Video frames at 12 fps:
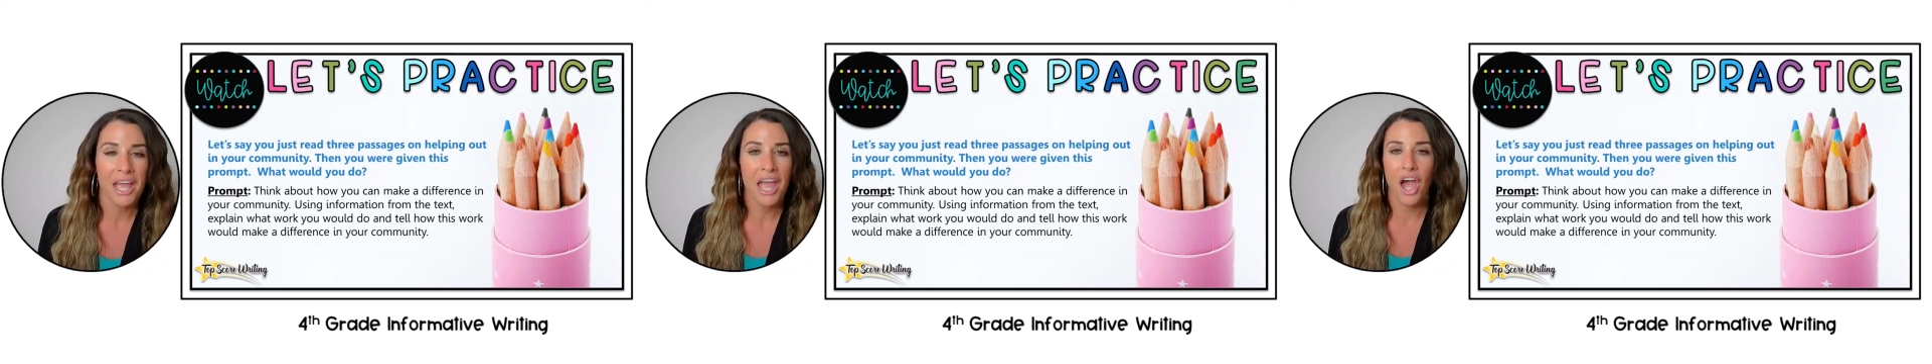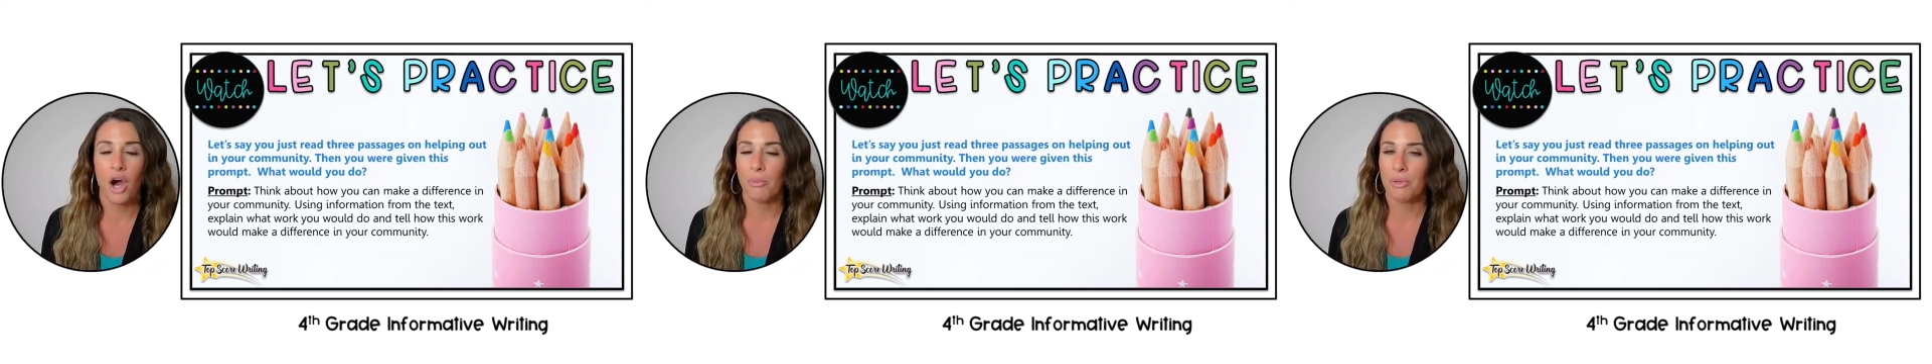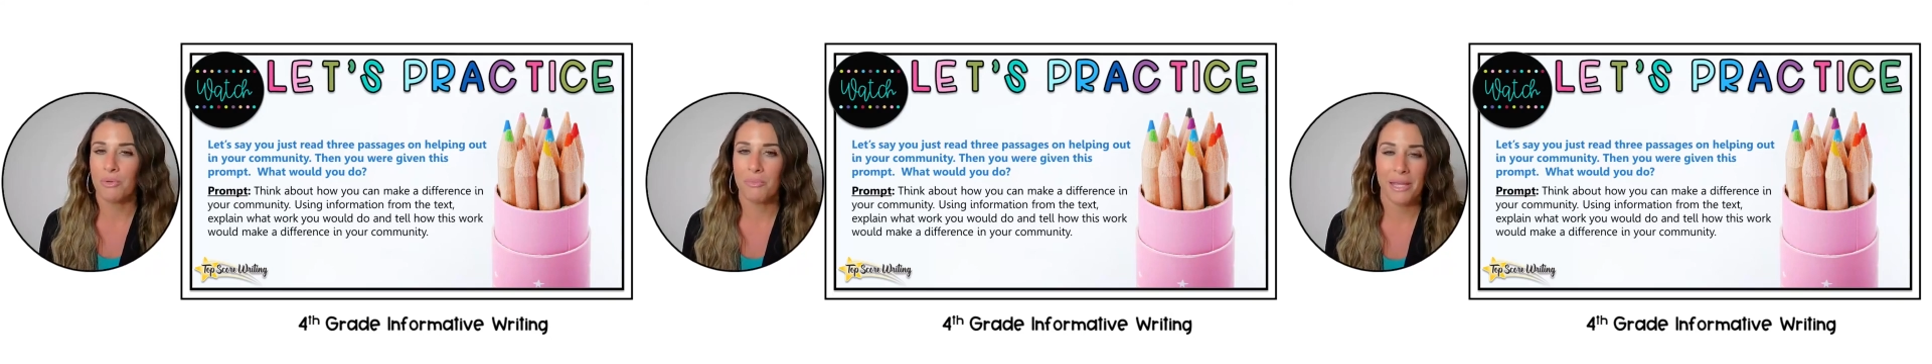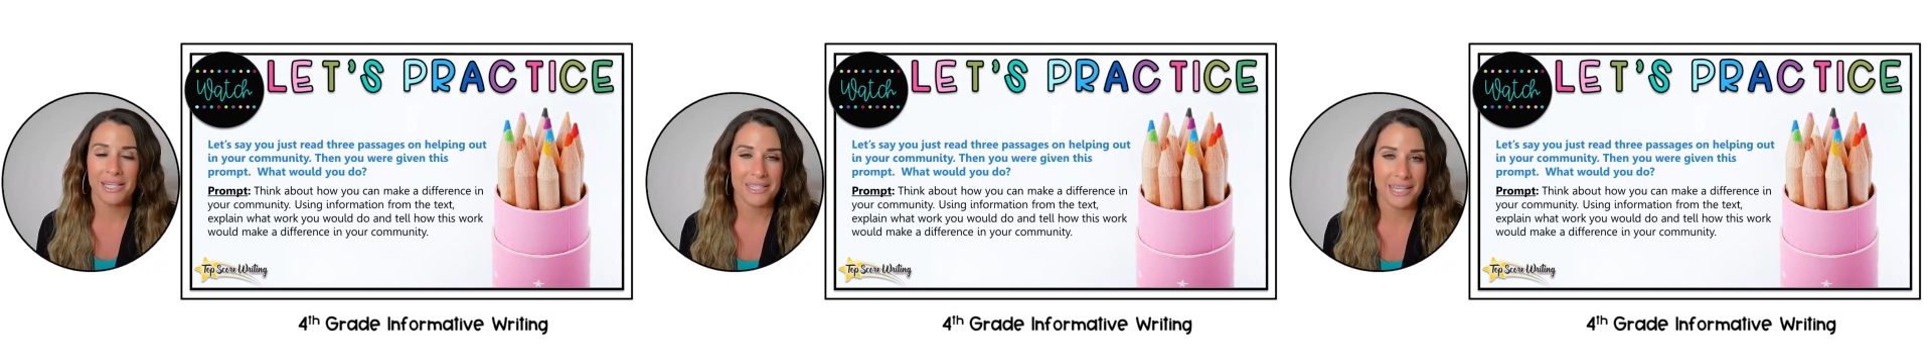helping with
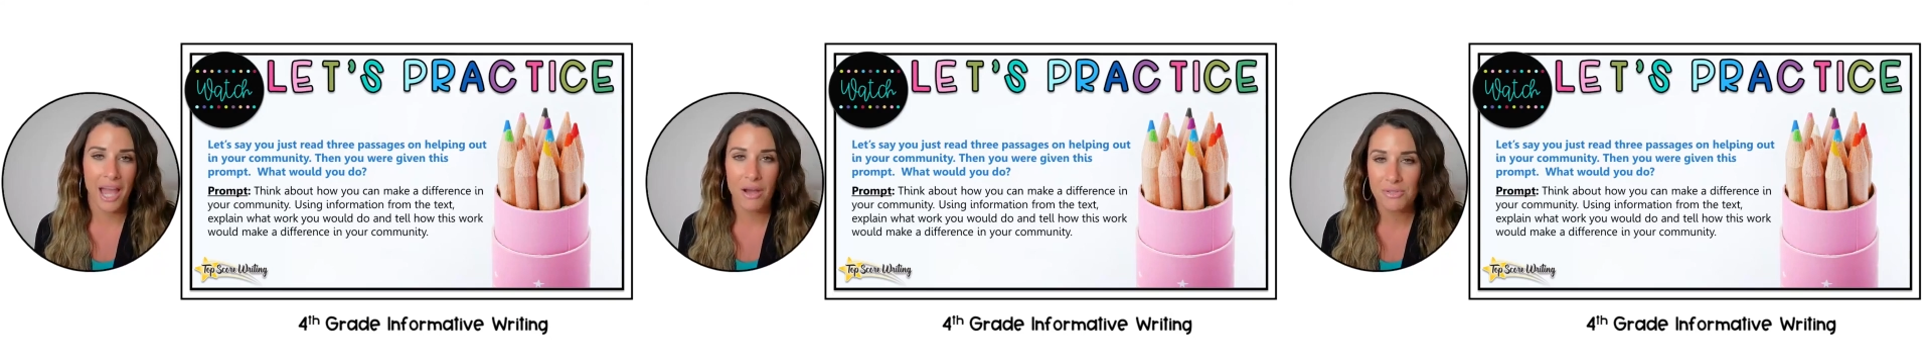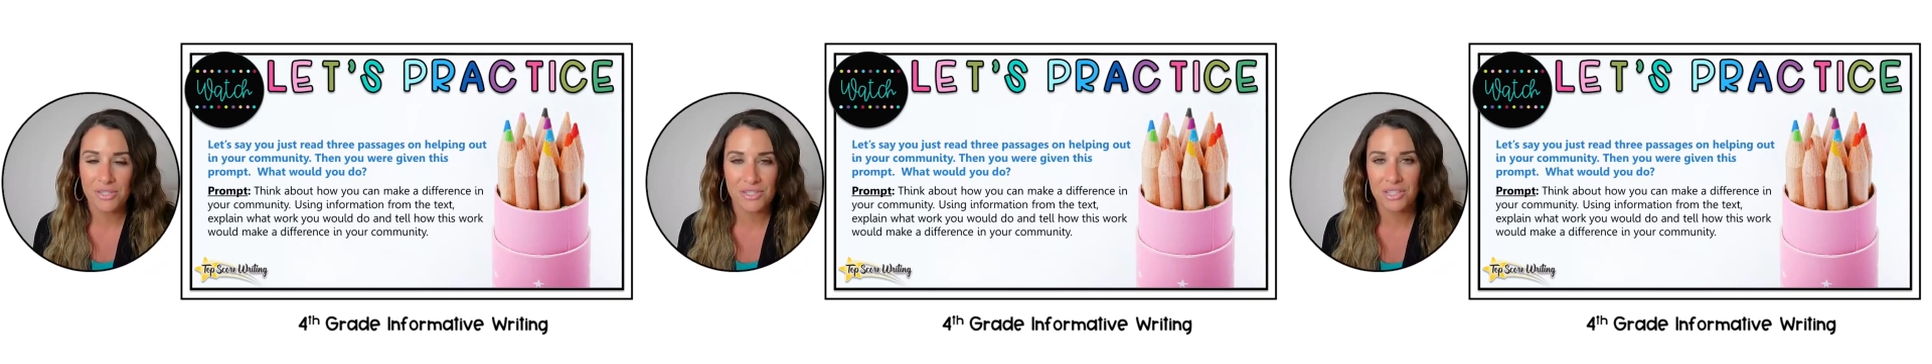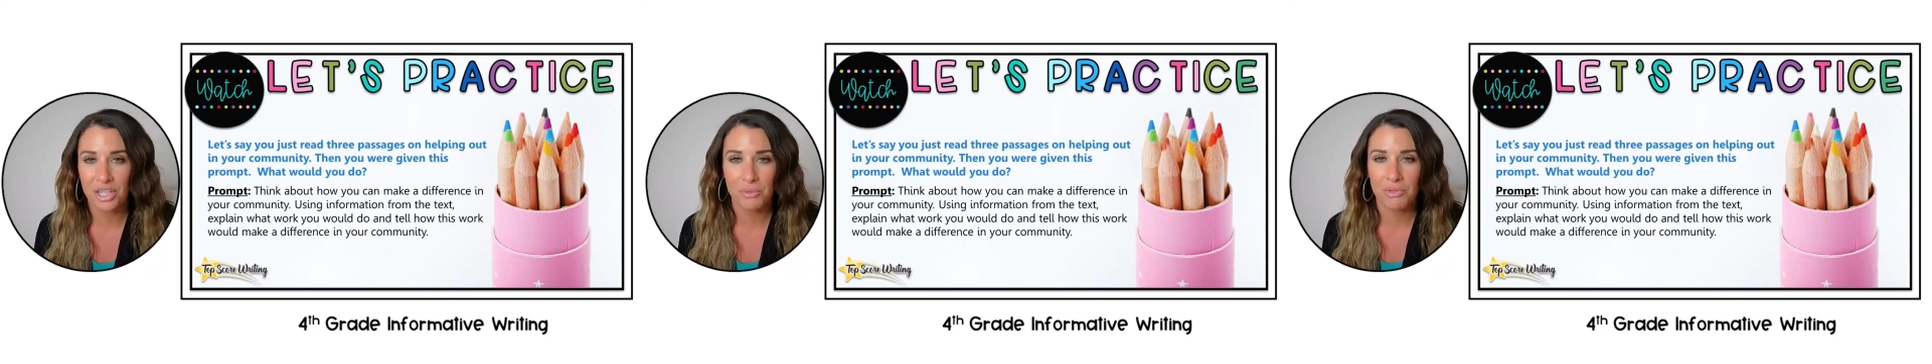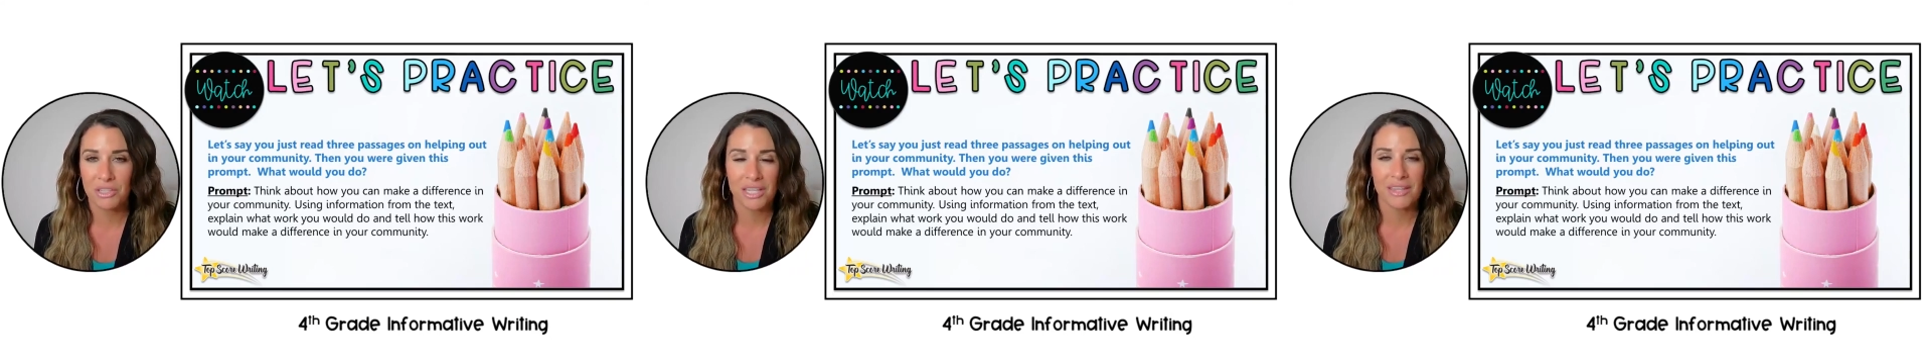painting houses in the
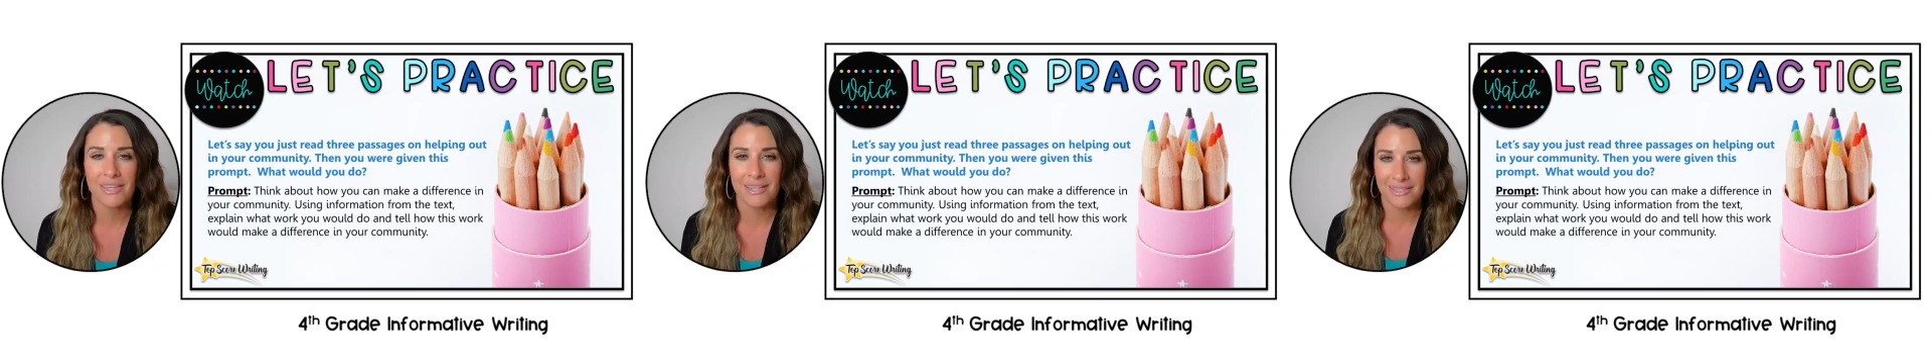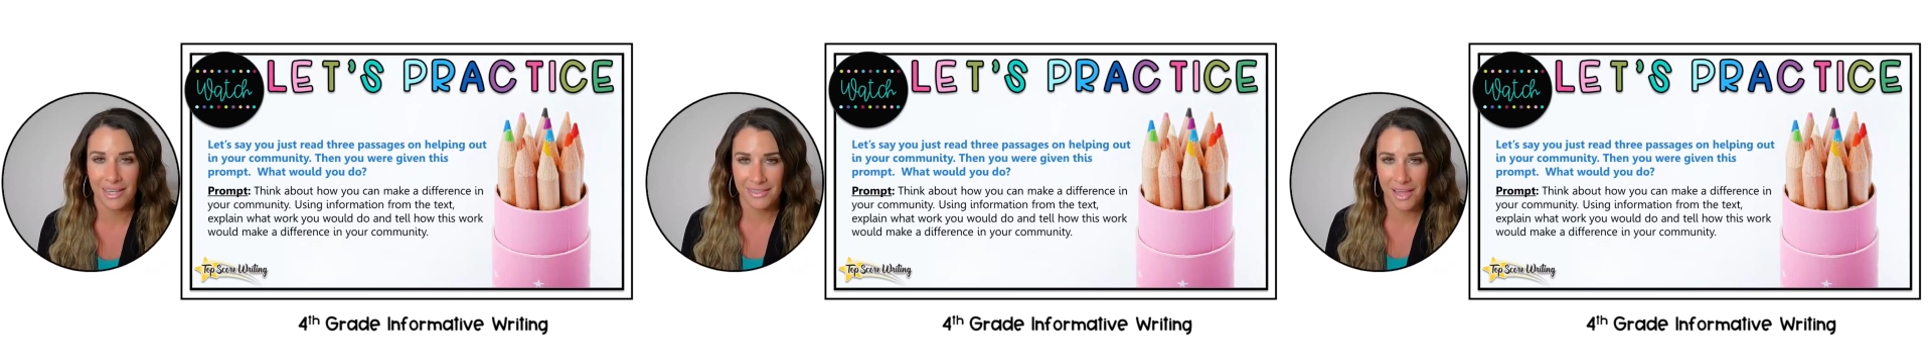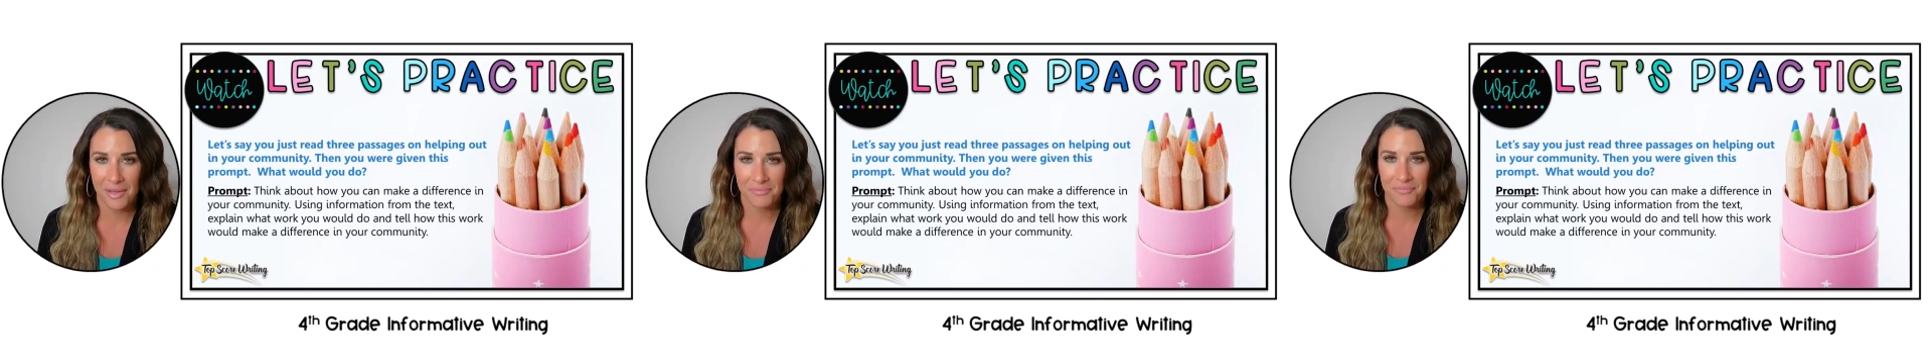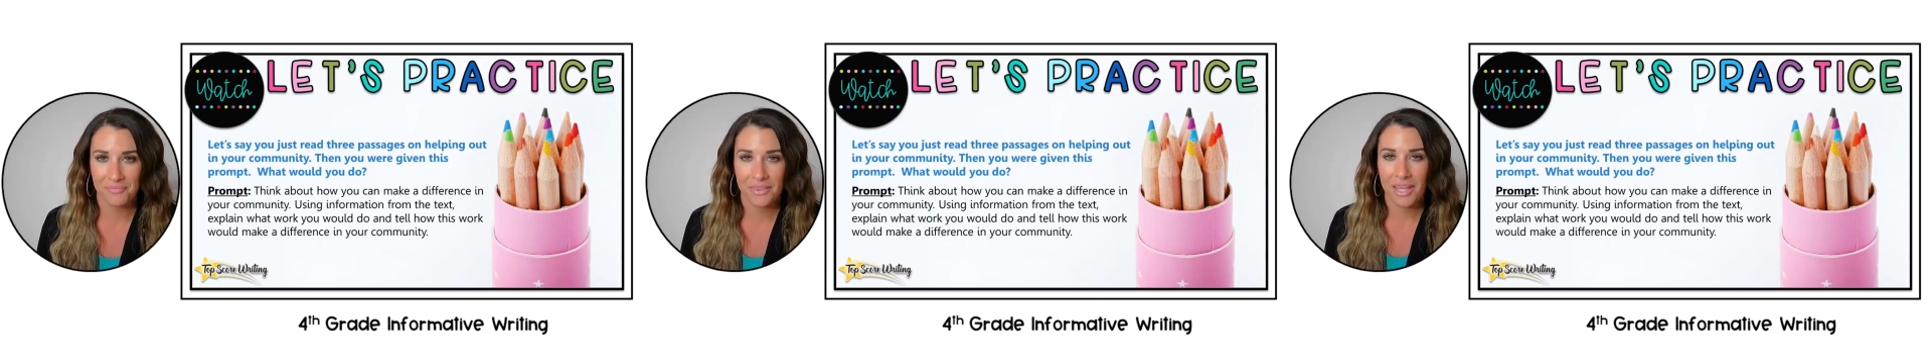community, things like that.
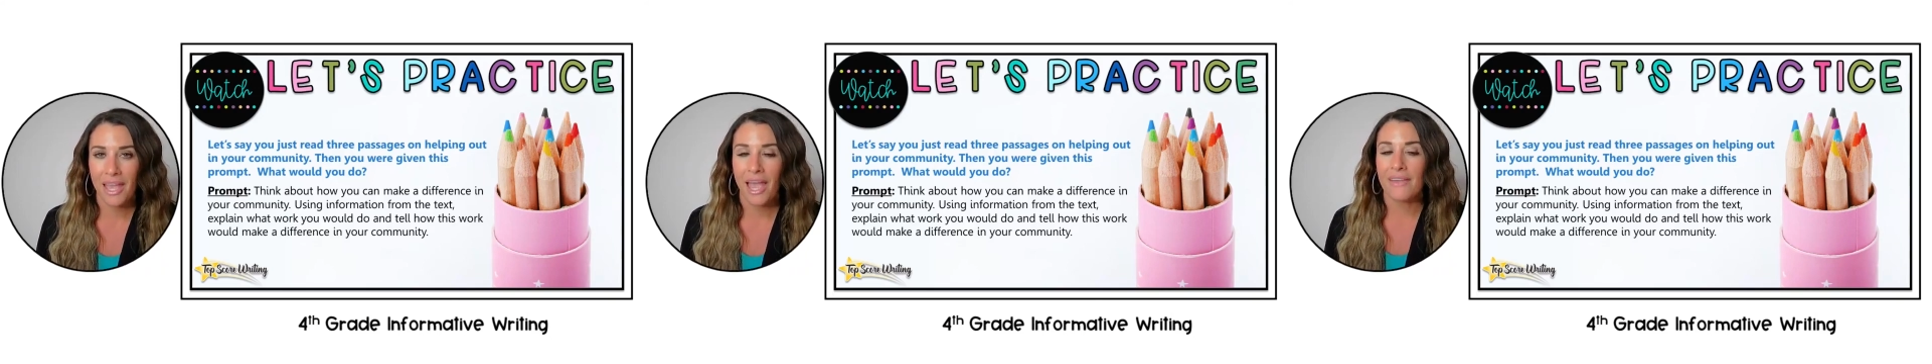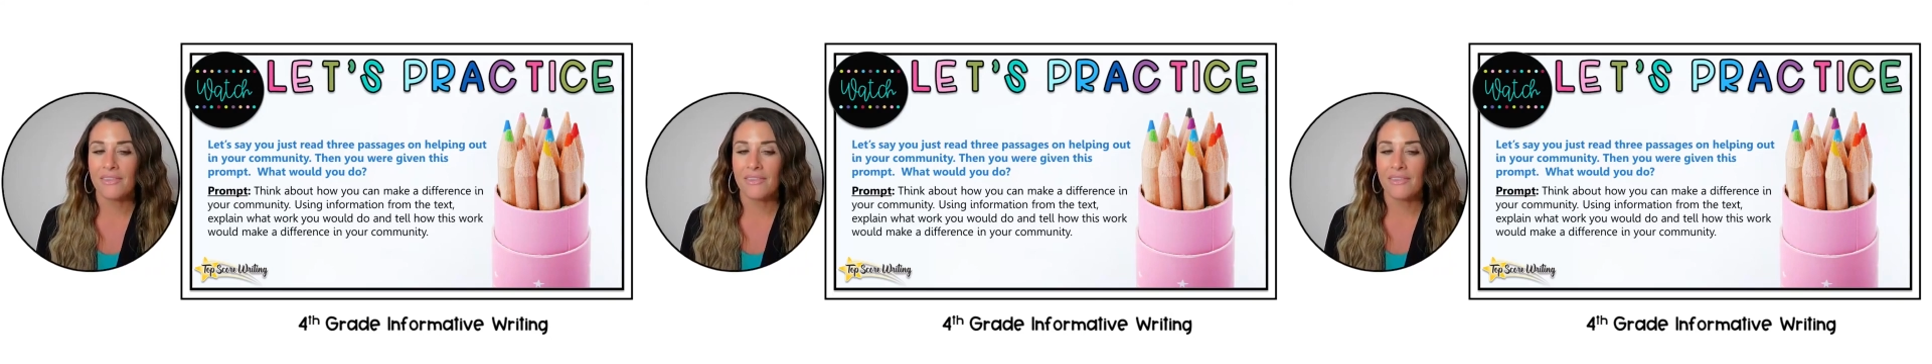And